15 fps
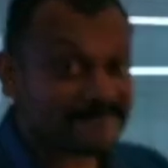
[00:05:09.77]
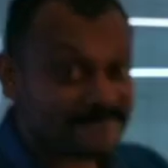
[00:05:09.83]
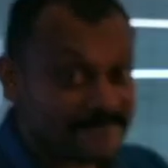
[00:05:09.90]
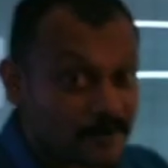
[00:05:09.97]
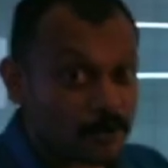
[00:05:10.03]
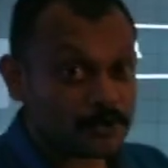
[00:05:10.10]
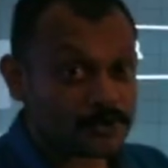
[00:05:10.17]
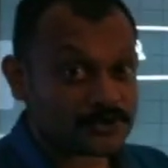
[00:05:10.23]

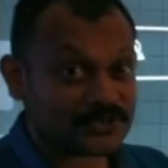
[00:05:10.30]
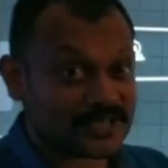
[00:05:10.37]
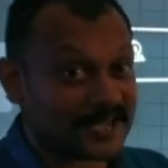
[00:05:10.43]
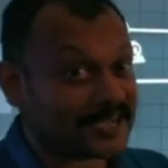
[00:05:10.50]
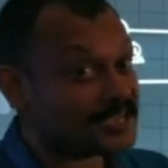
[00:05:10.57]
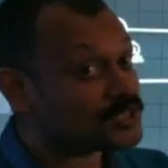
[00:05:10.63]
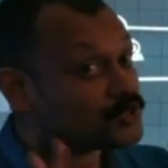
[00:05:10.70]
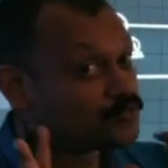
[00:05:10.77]
force,
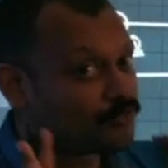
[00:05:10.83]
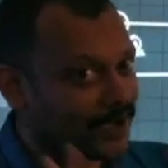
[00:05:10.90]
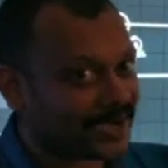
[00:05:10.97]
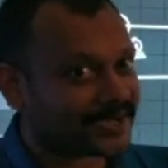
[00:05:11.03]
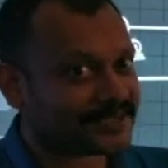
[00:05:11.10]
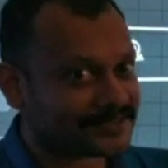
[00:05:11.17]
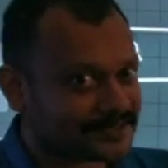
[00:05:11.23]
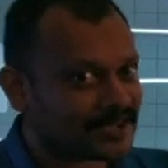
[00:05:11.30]
that is
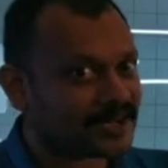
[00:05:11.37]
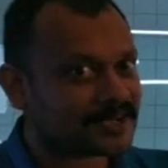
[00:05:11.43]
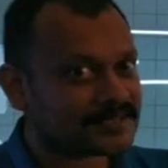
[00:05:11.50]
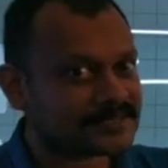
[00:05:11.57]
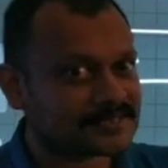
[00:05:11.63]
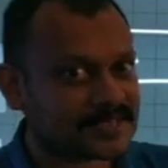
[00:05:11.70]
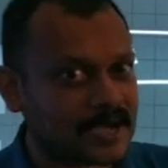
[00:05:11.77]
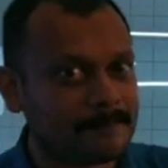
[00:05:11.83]
vector
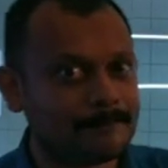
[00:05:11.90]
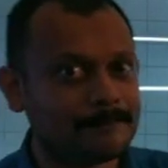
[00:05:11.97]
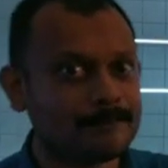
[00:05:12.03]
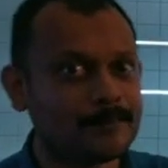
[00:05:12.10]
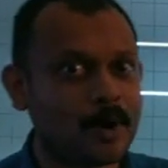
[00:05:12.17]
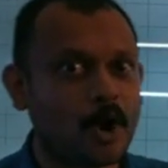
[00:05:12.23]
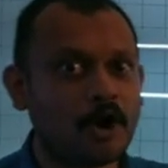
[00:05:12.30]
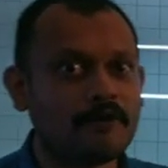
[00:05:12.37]

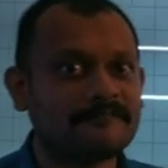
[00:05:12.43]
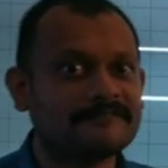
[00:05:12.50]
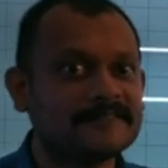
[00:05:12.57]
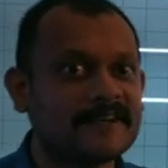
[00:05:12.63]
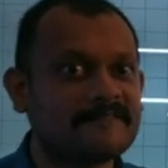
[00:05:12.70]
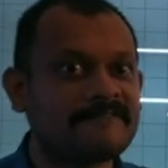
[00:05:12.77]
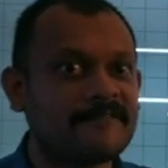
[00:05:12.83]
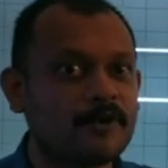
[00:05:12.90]
sum
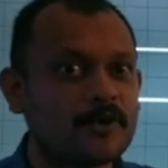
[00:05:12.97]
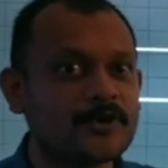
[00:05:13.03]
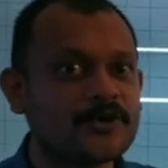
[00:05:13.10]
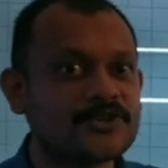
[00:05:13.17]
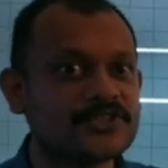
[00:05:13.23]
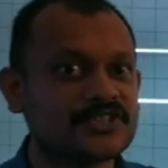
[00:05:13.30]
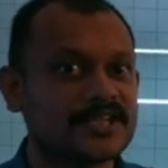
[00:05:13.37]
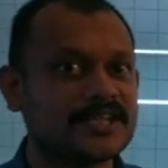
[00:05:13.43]
of the
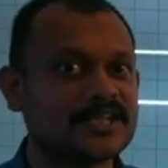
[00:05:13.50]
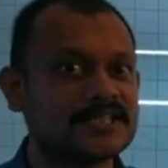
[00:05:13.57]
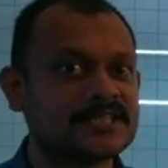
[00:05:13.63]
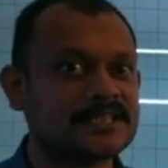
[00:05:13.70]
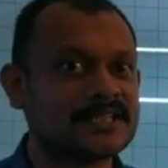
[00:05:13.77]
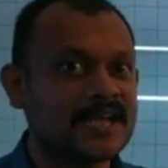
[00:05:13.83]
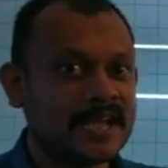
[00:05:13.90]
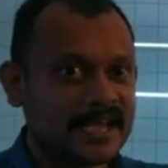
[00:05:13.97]

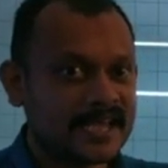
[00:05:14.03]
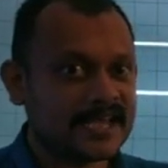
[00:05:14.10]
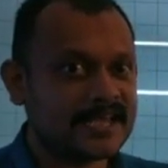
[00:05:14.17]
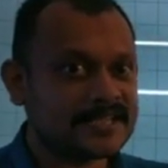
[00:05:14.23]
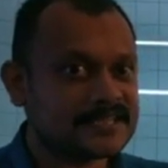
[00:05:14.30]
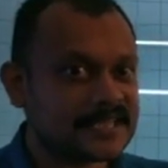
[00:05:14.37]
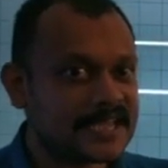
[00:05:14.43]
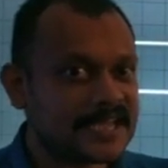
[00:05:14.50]
forces,
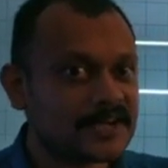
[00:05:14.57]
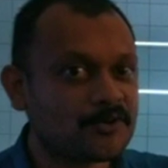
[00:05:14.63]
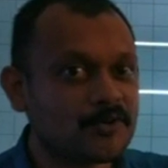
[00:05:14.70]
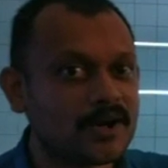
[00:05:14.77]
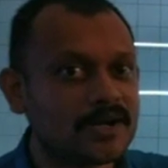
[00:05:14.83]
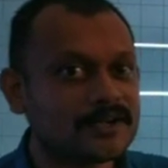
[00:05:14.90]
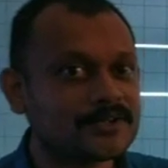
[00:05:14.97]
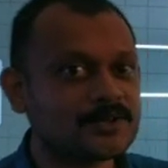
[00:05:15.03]
is
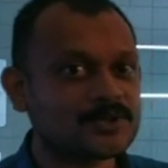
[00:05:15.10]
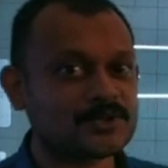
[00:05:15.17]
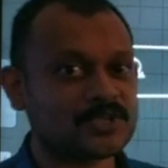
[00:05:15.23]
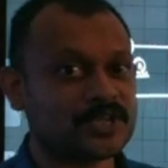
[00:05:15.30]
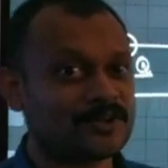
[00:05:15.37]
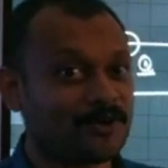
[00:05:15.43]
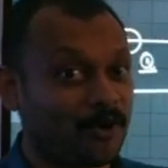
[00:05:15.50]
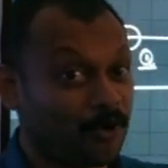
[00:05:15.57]
equal to
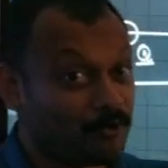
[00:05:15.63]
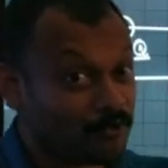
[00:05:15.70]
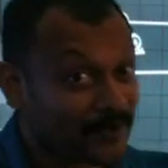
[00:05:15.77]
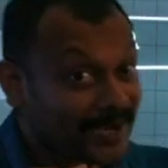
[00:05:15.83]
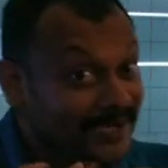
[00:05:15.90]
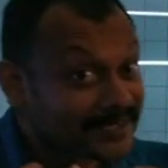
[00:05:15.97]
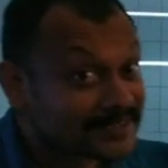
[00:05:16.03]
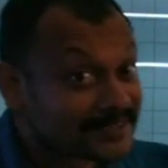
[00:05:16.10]
0.
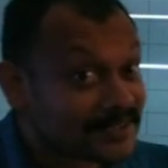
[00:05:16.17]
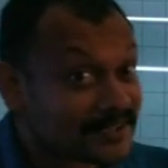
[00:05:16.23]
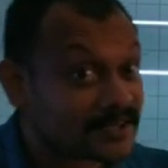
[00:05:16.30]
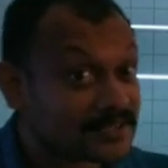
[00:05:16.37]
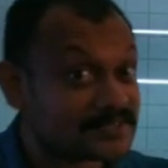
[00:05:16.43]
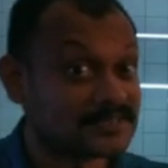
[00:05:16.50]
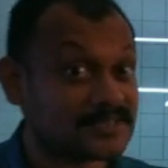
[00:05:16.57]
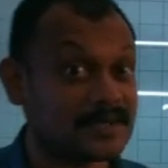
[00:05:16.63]

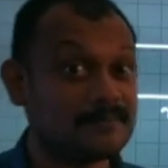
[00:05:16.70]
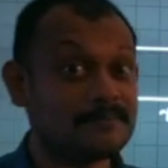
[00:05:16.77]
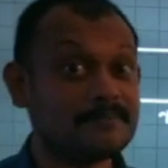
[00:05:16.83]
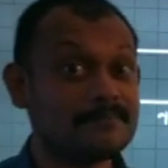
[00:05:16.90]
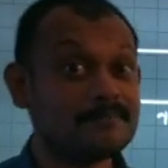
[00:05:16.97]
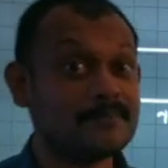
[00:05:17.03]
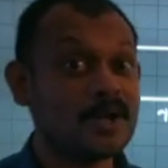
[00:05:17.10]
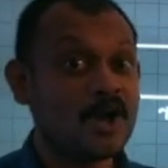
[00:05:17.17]
Vector
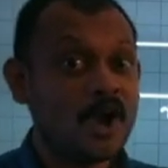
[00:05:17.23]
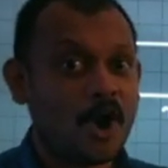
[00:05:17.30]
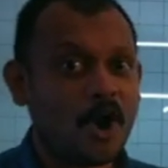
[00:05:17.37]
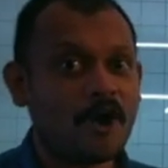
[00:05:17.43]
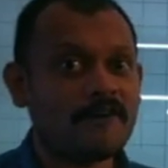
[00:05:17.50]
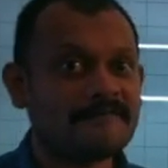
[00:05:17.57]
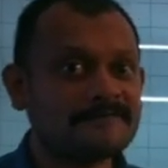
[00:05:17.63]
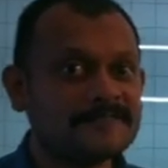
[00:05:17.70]
sum
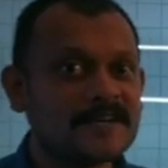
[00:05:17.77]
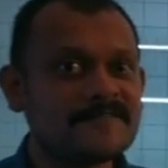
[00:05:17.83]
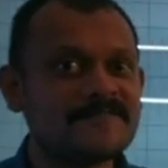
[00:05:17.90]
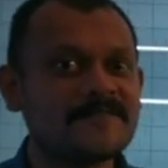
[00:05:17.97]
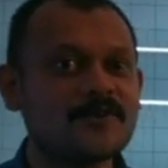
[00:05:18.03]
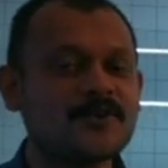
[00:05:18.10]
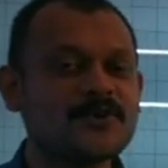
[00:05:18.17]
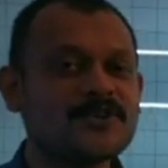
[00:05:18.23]
of the
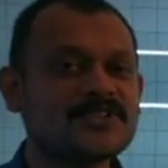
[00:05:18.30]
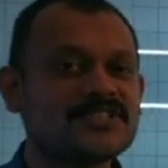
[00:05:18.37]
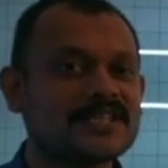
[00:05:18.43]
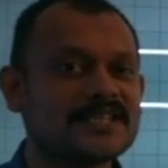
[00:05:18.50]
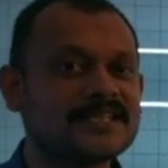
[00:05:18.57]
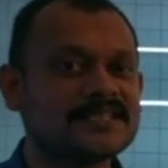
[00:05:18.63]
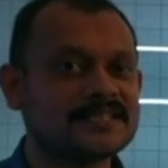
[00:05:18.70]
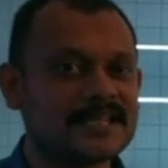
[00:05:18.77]

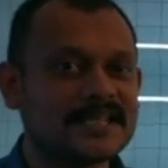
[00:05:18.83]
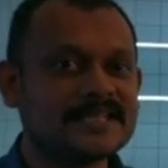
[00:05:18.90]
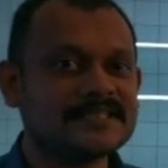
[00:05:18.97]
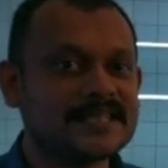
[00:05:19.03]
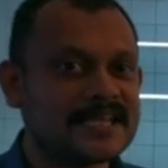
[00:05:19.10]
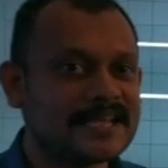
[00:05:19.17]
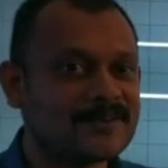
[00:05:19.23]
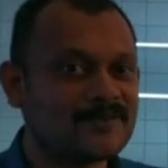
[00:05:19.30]
forces
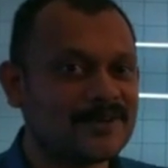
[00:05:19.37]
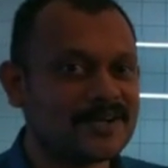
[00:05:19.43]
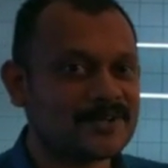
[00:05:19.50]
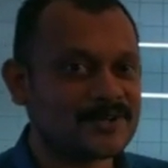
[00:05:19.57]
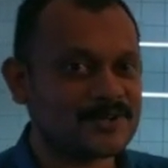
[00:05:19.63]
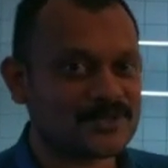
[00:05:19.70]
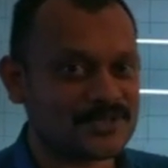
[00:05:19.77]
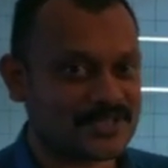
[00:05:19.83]
is equal
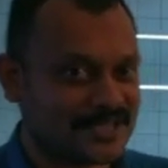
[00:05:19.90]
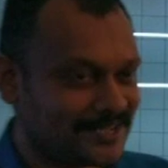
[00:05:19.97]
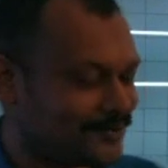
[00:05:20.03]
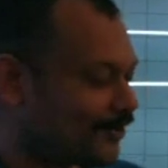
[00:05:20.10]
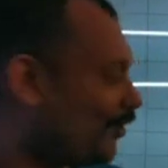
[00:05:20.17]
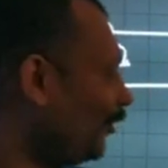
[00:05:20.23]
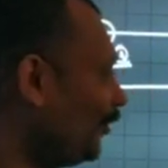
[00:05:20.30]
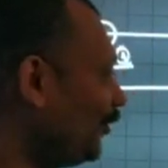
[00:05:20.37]
to
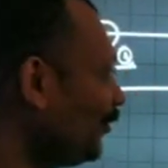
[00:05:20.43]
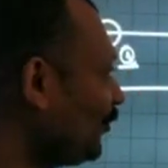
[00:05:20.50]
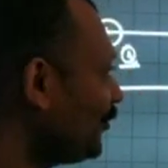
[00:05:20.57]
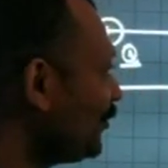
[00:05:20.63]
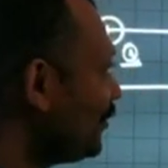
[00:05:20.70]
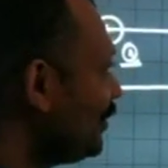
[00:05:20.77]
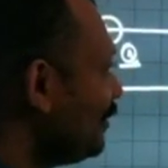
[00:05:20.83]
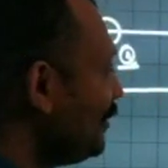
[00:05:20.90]
0.
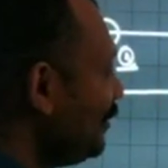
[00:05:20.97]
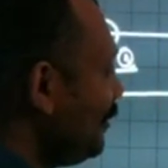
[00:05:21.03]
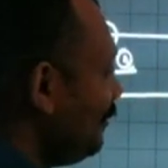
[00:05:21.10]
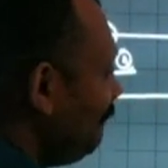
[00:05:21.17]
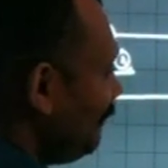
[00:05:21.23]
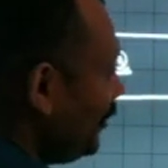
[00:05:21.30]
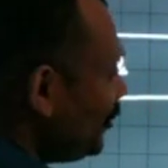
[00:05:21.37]
When